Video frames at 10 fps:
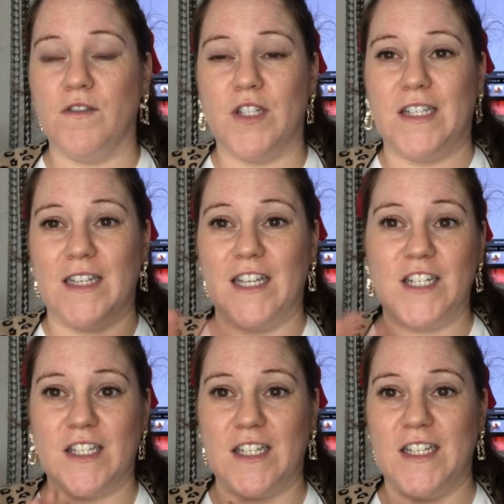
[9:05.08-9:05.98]

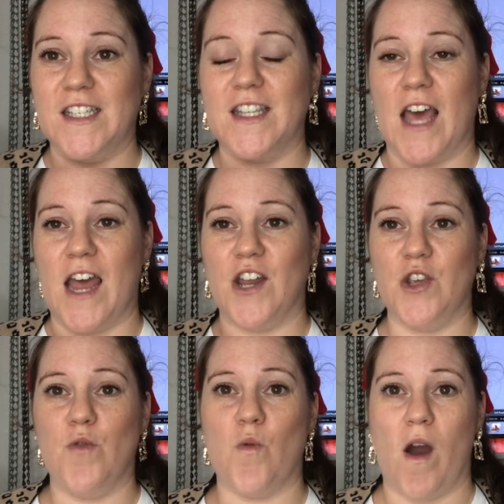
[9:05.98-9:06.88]
deliciousness that
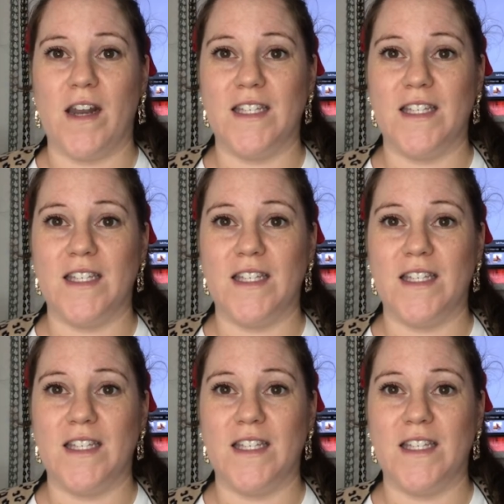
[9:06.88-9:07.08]
you want to